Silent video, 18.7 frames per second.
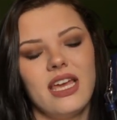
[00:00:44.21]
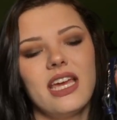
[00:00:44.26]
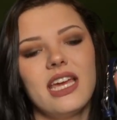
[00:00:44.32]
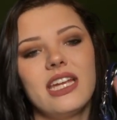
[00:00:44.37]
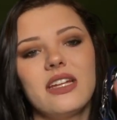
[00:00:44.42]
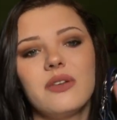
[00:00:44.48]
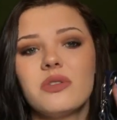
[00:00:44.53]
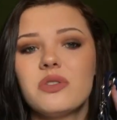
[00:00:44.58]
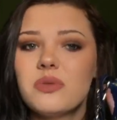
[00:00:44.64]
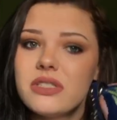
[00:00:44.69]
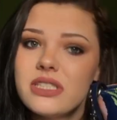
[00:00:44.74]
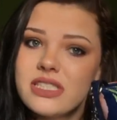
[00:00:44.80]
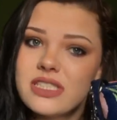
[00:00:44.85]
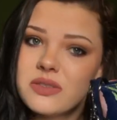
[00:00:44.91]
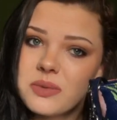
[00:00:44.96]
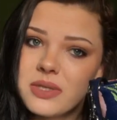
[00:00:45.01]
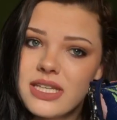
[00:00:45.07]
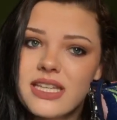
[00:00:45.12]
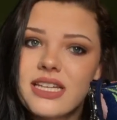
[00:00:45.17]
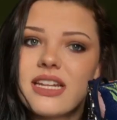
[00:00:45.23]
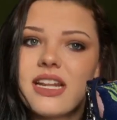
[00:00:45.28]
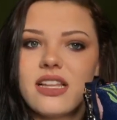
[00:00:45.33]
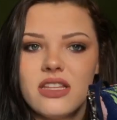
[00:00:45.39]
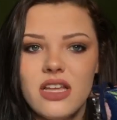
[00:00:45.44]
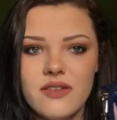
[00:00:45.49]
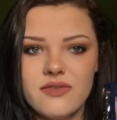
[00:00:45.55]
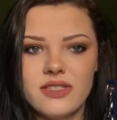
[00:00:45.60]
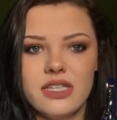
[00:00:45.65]
And it was really sweet, and I
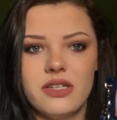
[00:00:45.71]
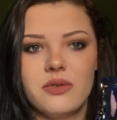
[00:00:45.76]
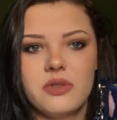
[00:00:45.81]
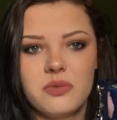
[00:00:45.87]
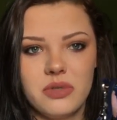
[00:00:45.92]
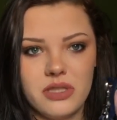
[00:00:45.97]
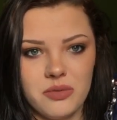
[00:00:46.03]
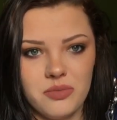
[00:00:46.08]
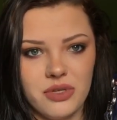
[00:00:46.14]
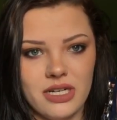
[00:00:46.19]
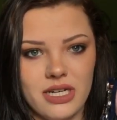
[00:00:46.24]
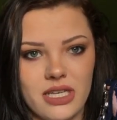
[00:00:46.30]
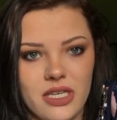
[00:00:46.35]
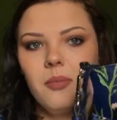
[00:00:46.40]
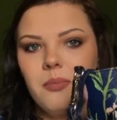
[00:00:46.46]
loved it. It was really pretty.